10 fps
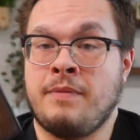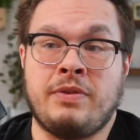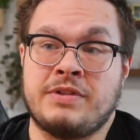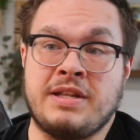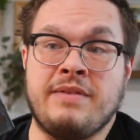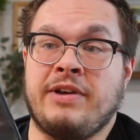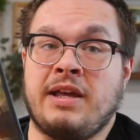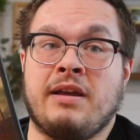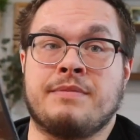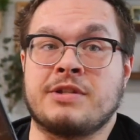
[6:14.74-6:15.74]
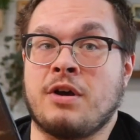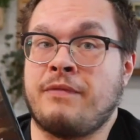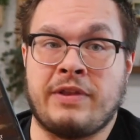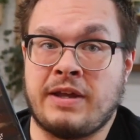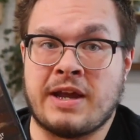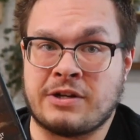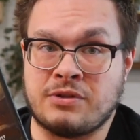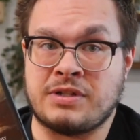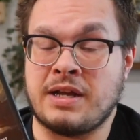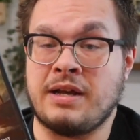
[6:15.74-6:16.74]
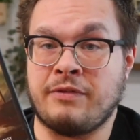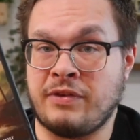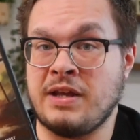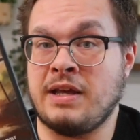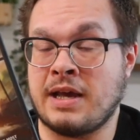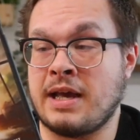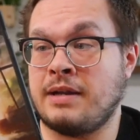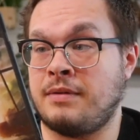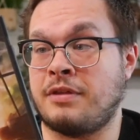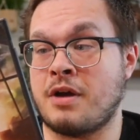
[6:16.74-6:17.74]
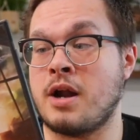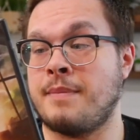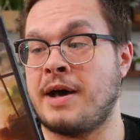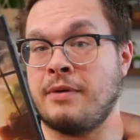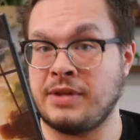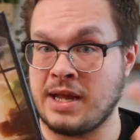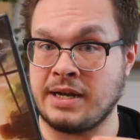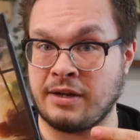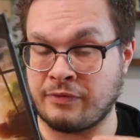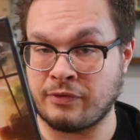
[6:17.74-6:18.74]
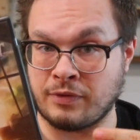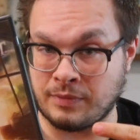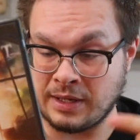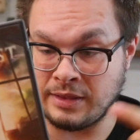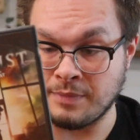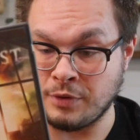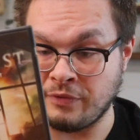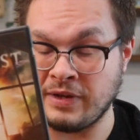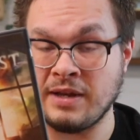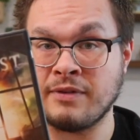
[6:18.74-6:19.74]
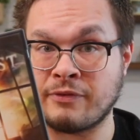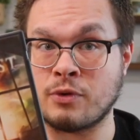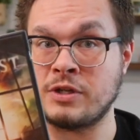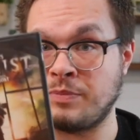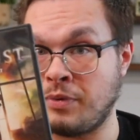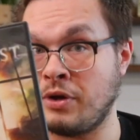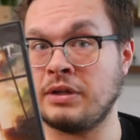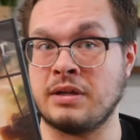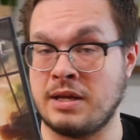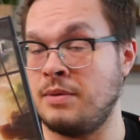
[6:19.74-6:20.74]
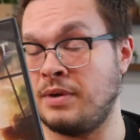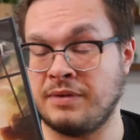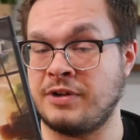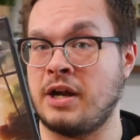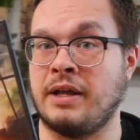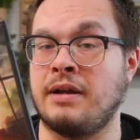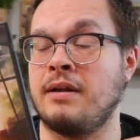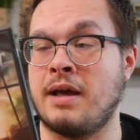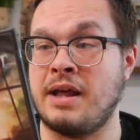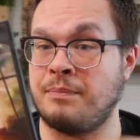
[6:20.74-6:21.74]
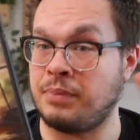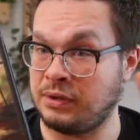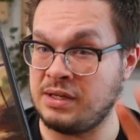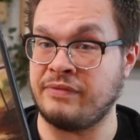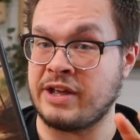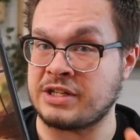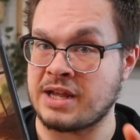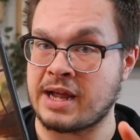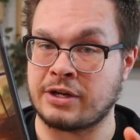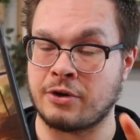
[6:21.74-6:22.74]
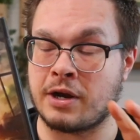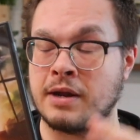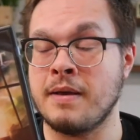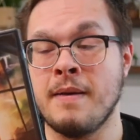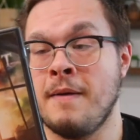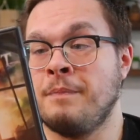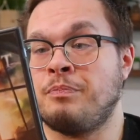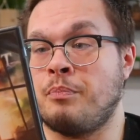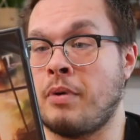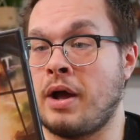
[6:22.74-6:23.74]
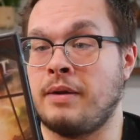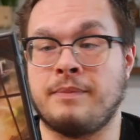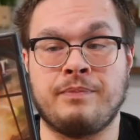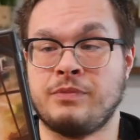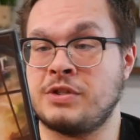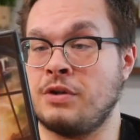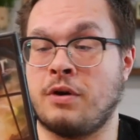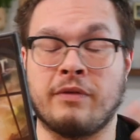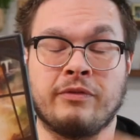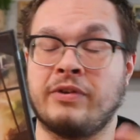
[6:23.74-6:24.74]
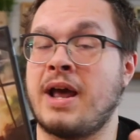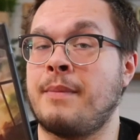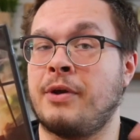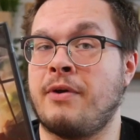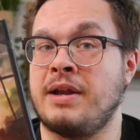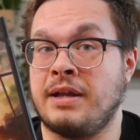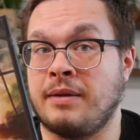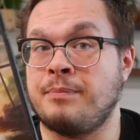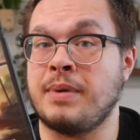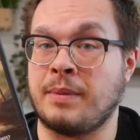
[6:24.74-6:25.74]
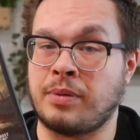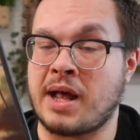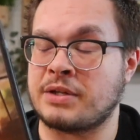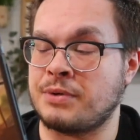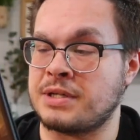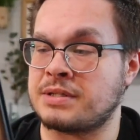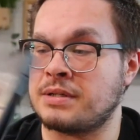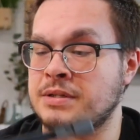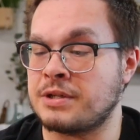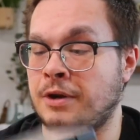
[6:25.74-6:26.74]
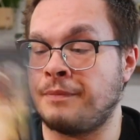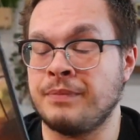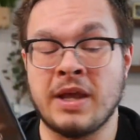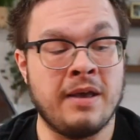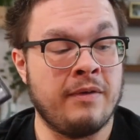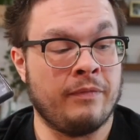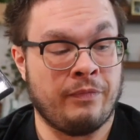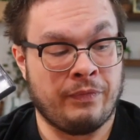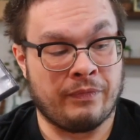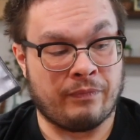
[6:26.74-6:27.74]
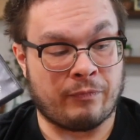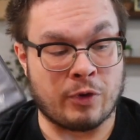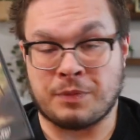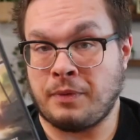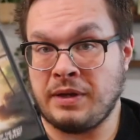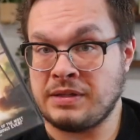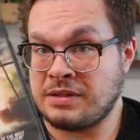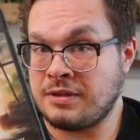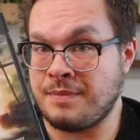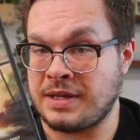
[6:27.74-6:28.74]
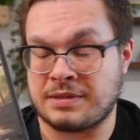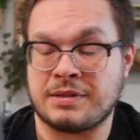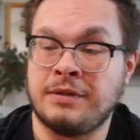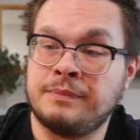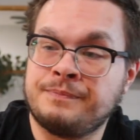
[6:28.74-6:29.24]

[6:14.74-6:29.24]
Stephen King himself, I think, actually said if he had thought about the ending in the movie for his book, he would have done it. I believe that's accurate. But still, phenomenal ending, big plot twist. So, fourth place, The Mist.